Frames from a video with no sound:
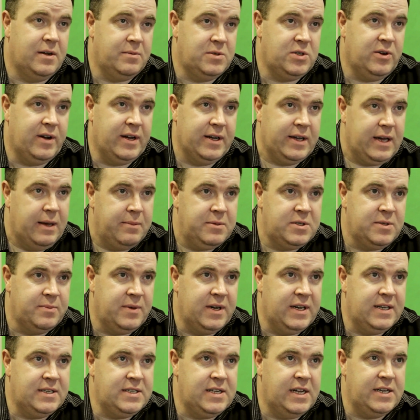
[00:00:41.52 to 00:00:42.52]
time Joanne came to
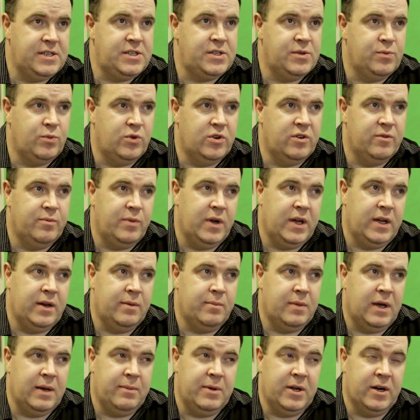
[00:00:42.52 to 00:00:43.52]
my attention would have
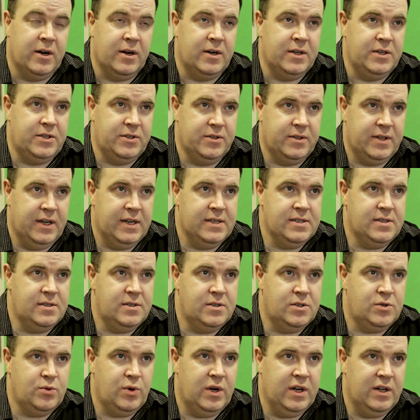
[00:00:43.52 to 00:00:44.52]
been maybe early
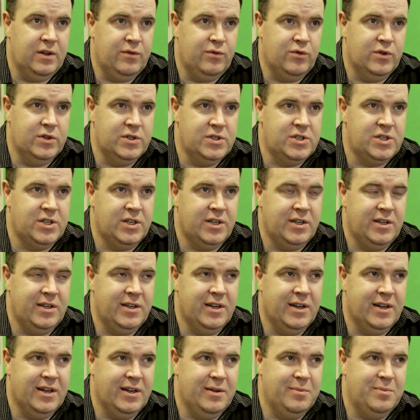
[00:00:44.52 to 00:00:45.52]
2012 when
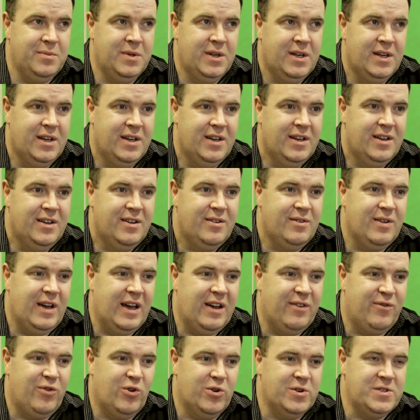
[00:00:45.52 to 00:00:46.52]
she um,
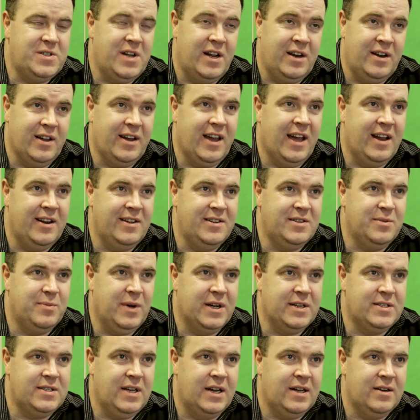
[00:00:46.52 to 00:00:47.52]
uh, forced Enda Kenny to
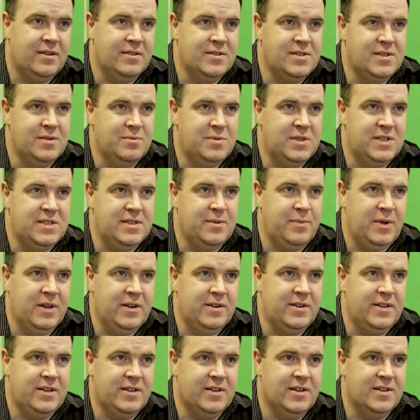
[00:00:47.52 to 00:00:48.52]
back down on some
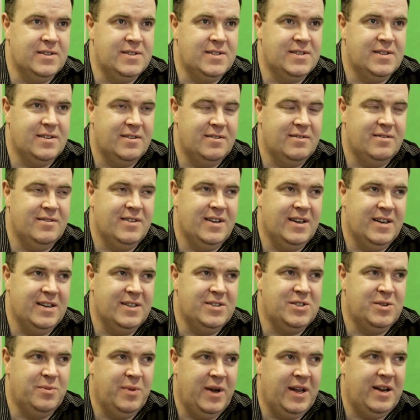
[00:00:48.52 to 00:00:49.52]
disability cuts, and
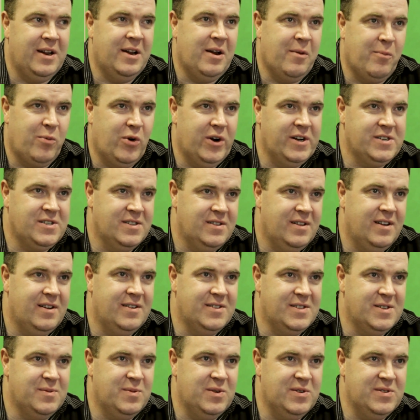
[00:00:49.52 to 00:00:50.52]
uh, she made an impression then,
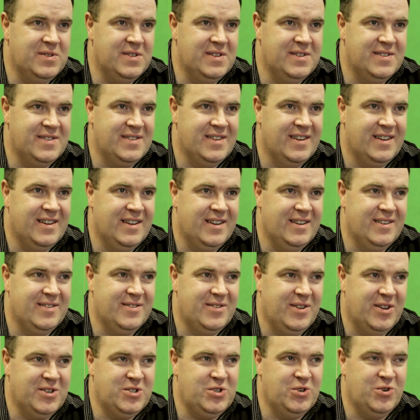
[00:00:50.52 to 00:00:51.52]
I suppose, as uh,
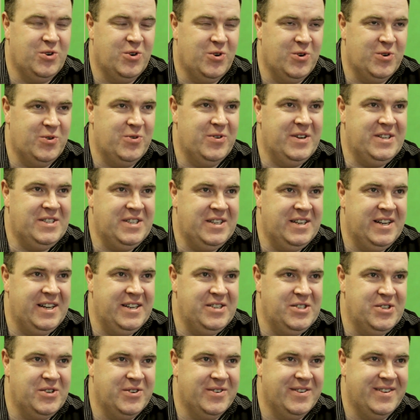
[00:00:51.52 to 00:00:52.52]
not your ordinary
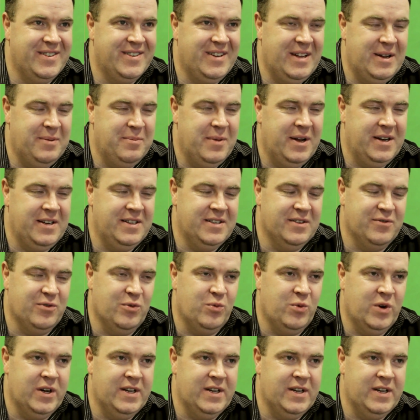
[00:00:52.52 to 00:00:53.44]
teenager in, in, many different